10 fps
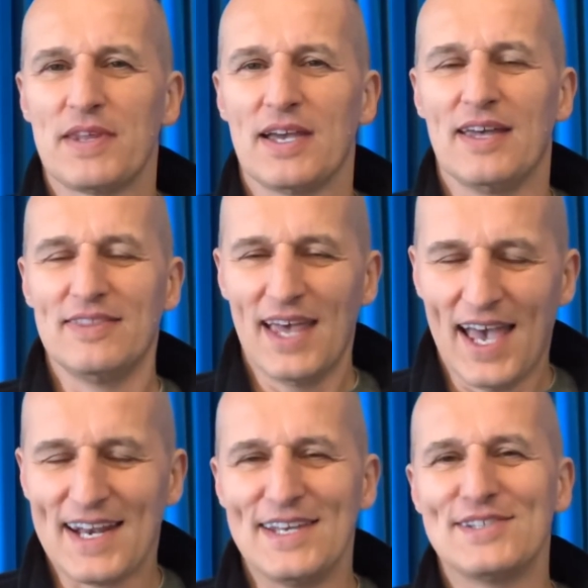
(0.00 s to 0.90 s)
And
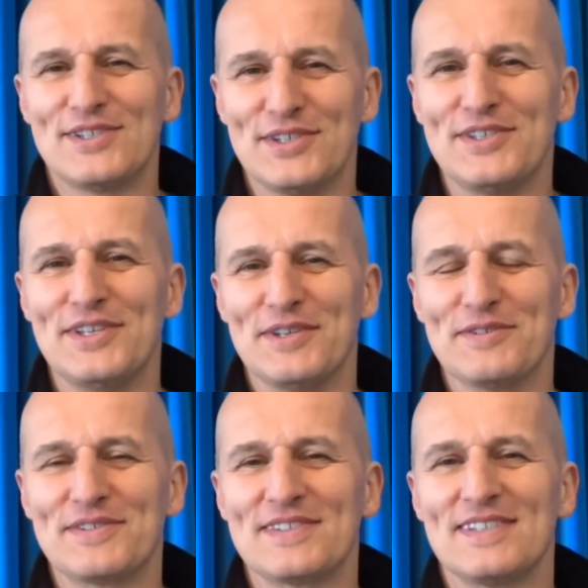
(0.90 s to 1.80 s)
that is good
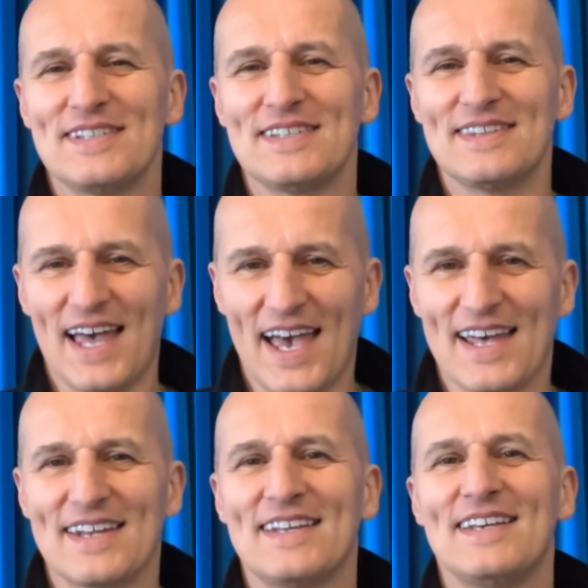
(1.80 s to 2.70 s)
news. That
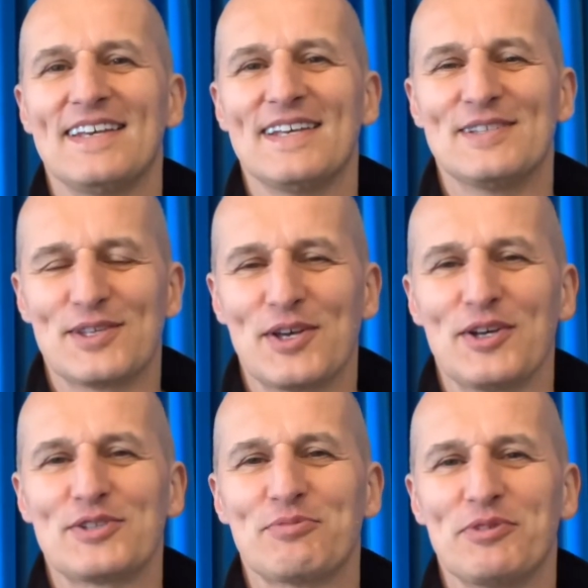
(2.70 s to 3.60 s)
is the
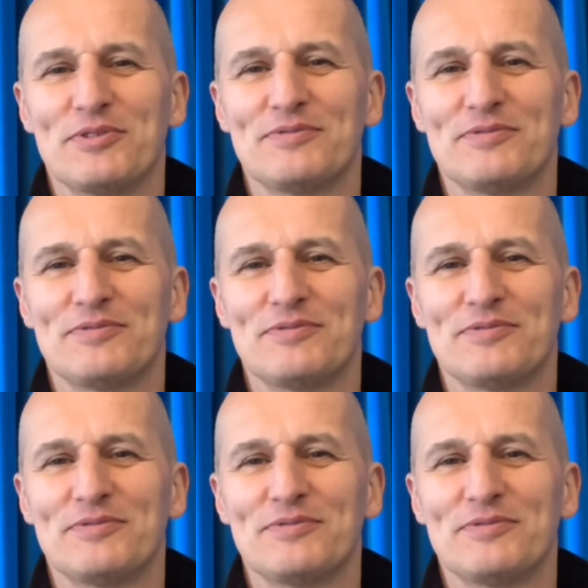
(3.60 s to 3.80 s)
gospel.